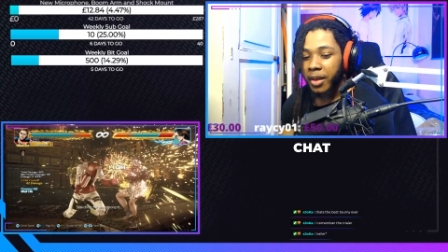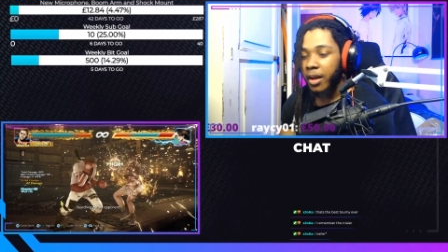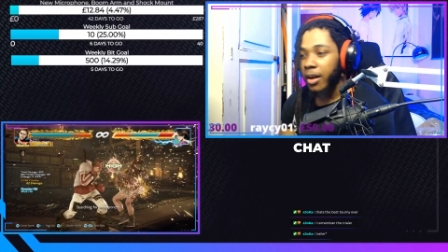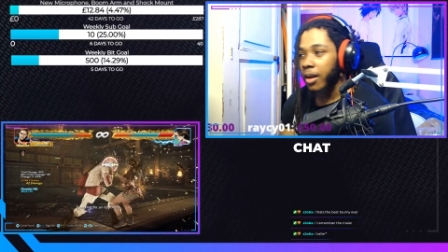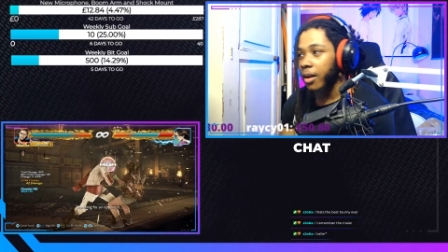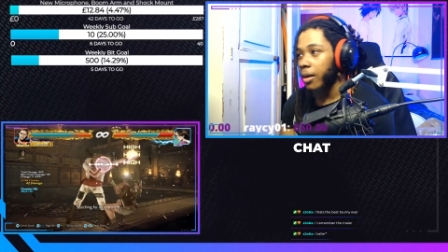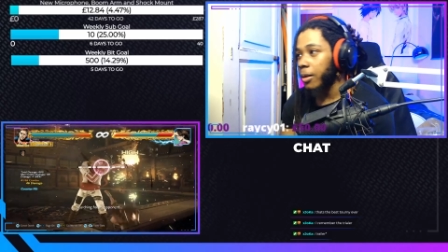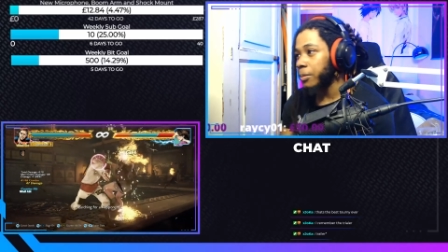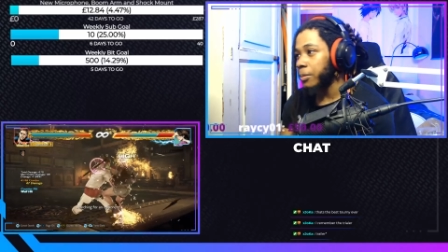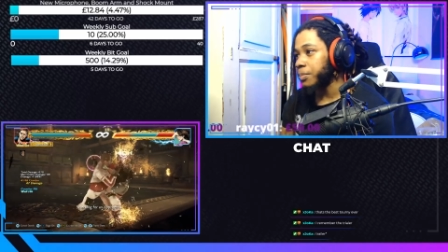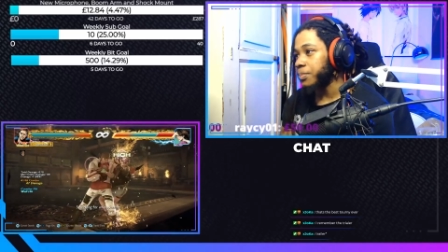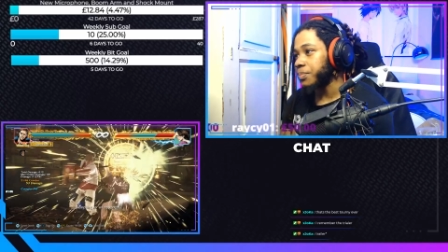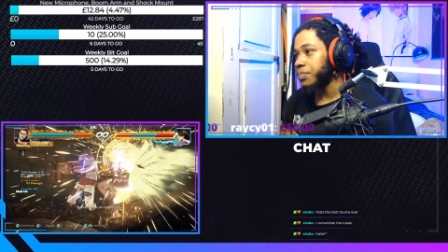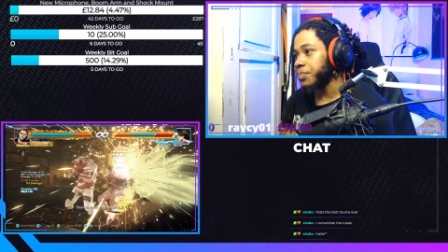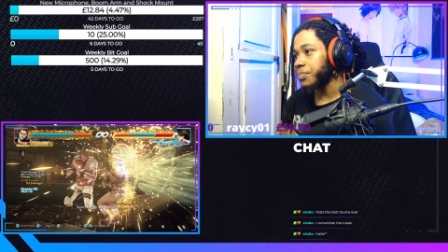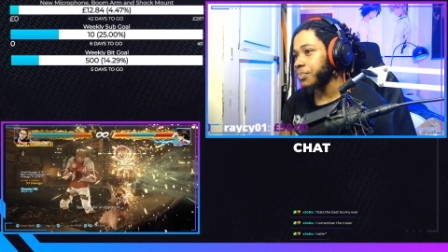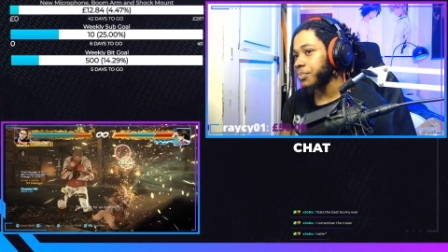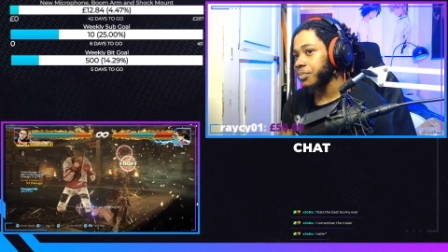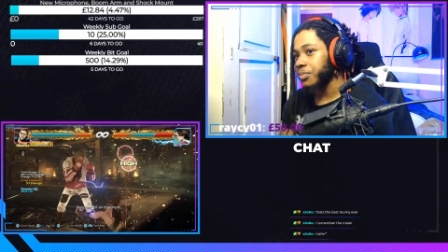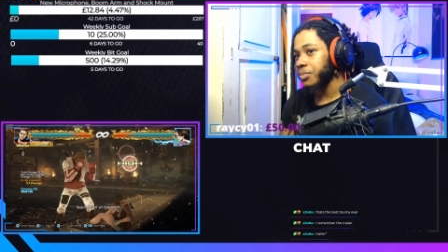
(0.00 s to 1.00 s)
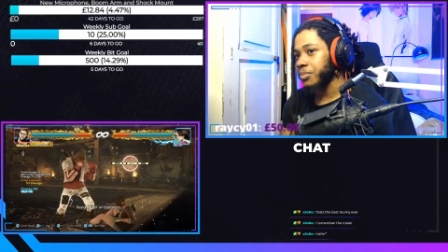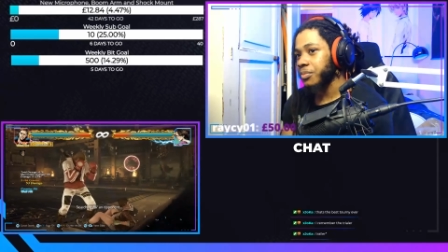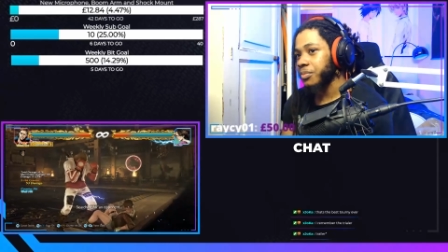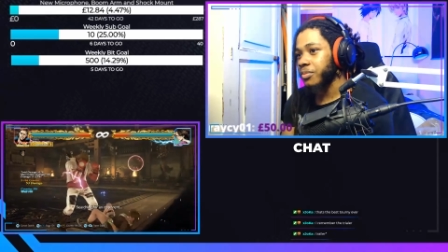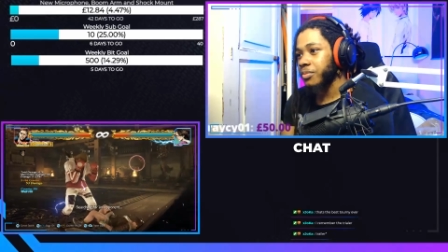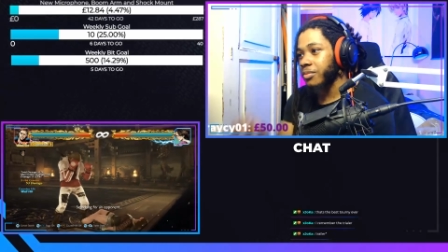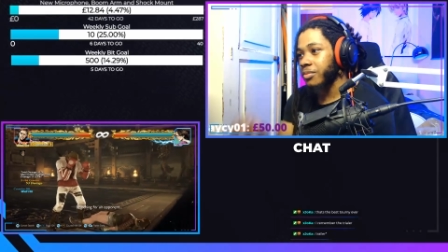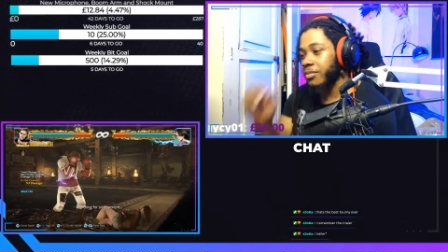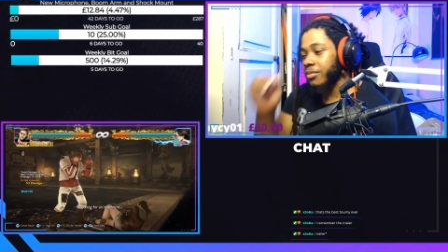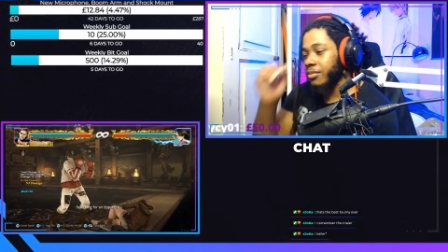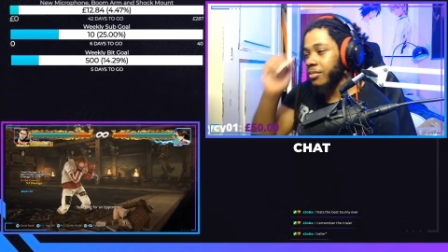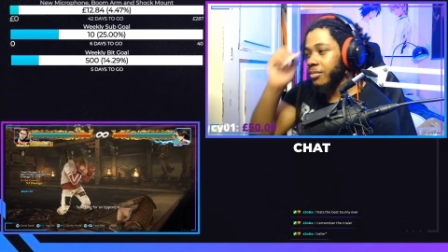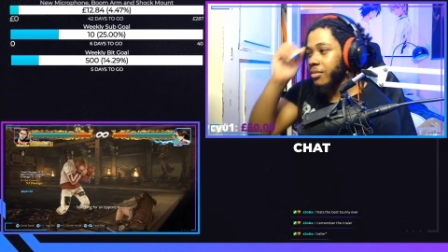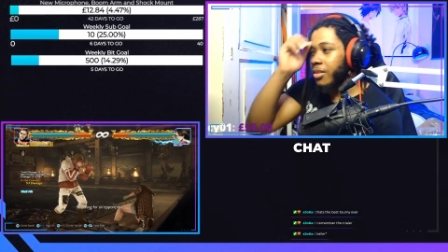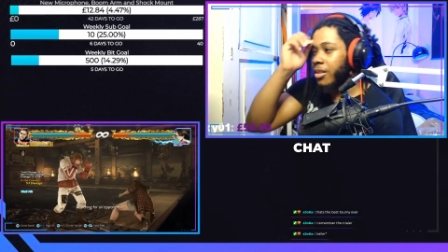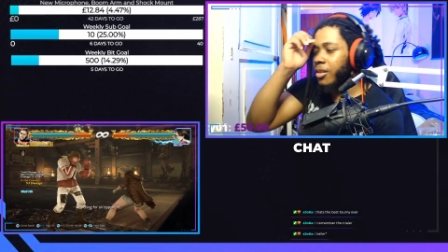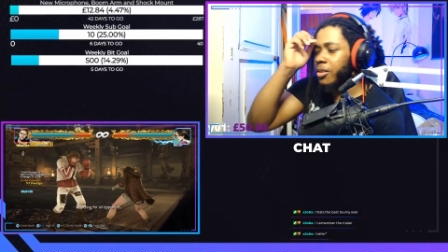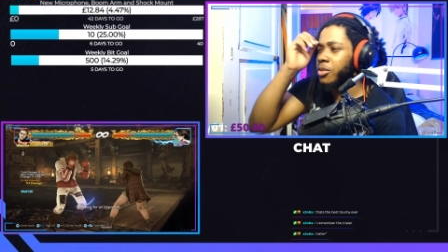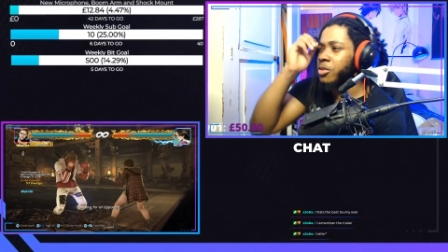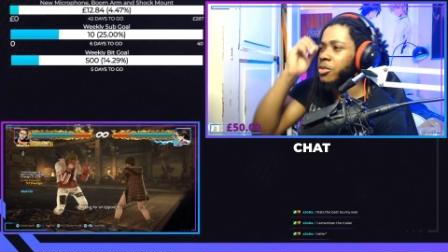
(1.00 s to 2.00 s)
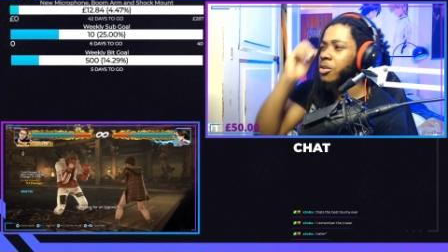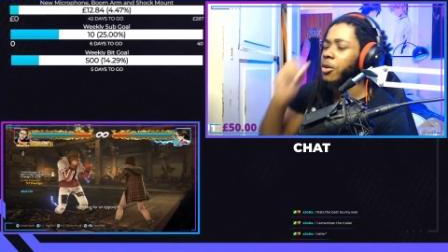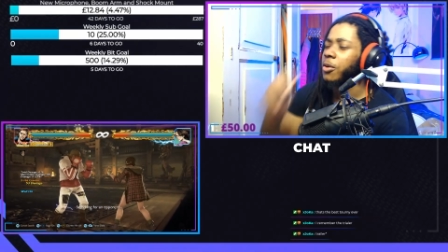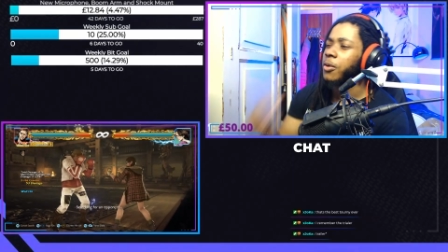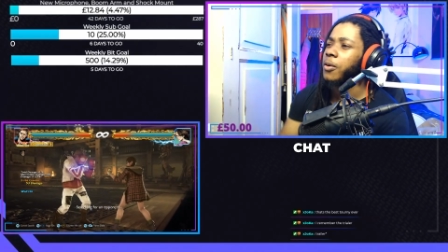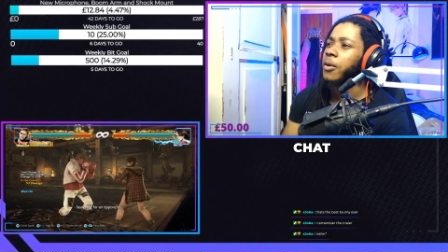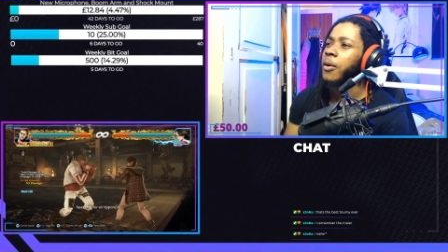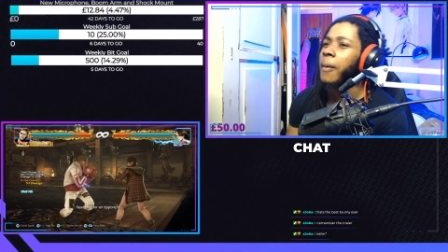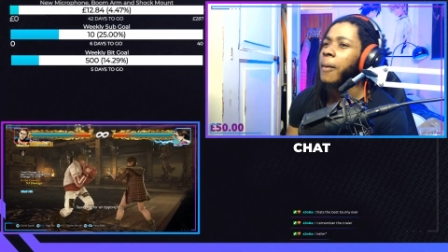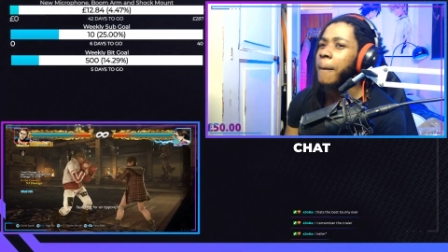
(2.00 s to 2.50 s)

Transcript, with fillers: um so